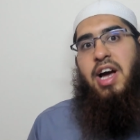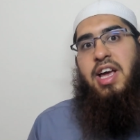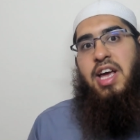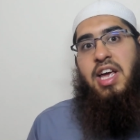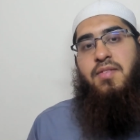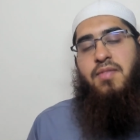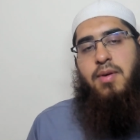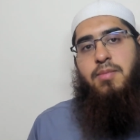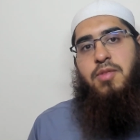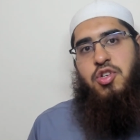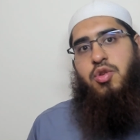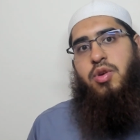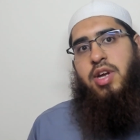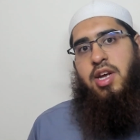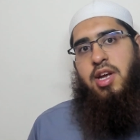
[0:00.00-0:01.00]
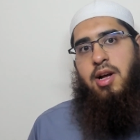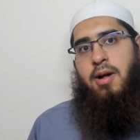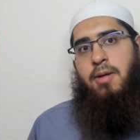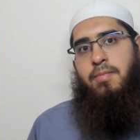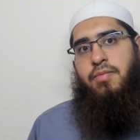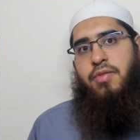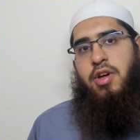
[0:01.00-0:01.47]
I ate from the tree,
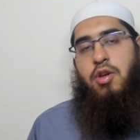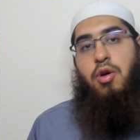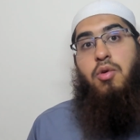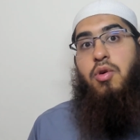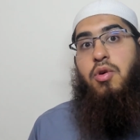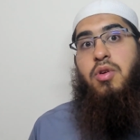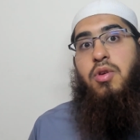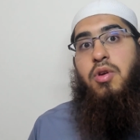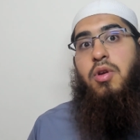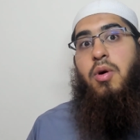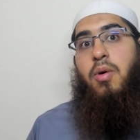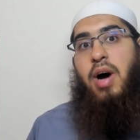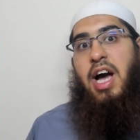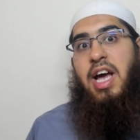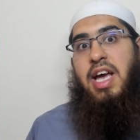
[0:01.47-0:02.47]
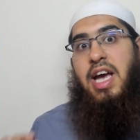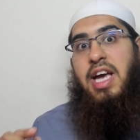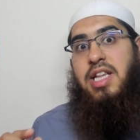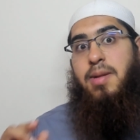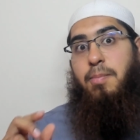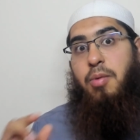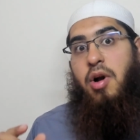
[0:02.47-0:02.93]
no, I
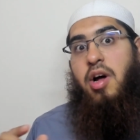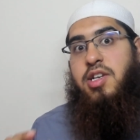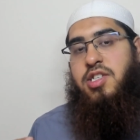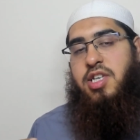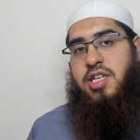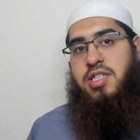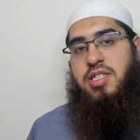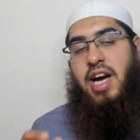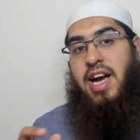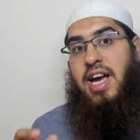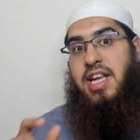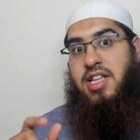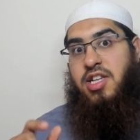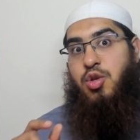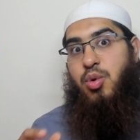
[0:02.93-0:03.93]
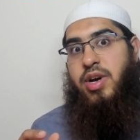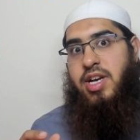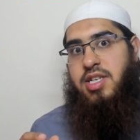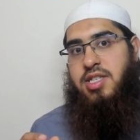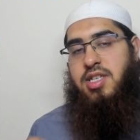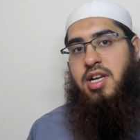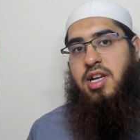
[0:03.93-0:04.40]
ate the branches, I ate the
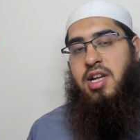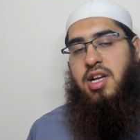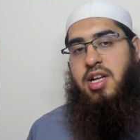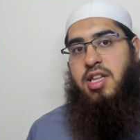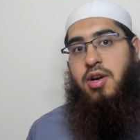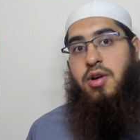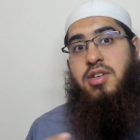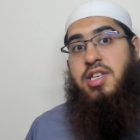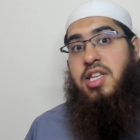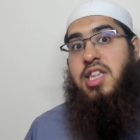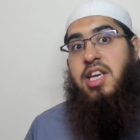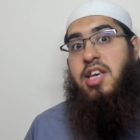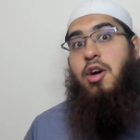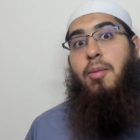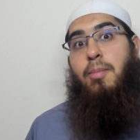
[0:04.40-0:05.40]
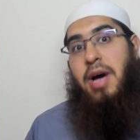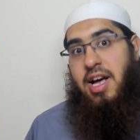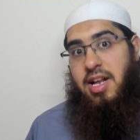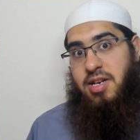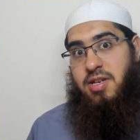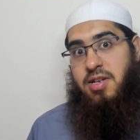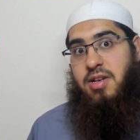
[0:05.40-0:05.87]
twigs, they're going to think you're
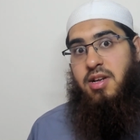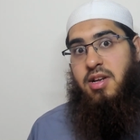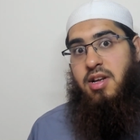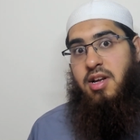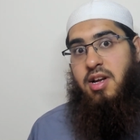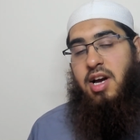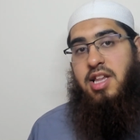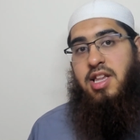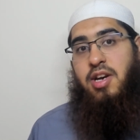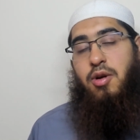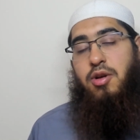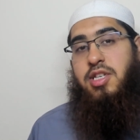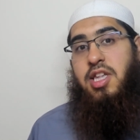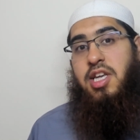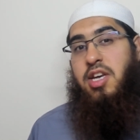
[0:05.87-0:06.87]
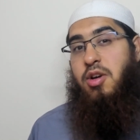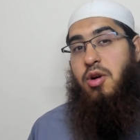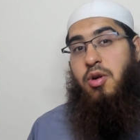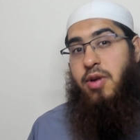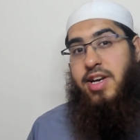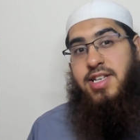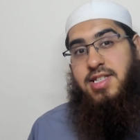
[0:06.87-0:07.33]
mad and they're going to think you're
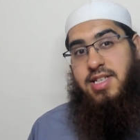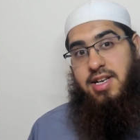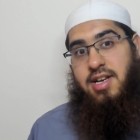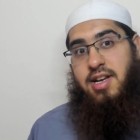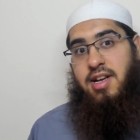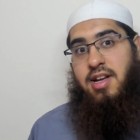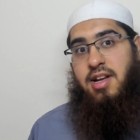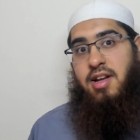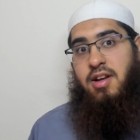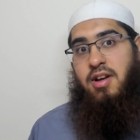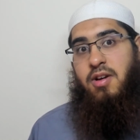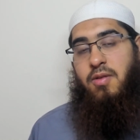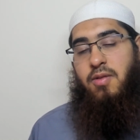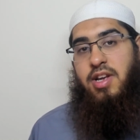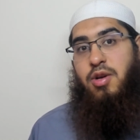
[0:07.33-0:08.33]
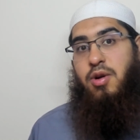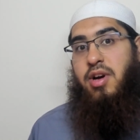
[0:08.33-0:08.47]
crazy, right?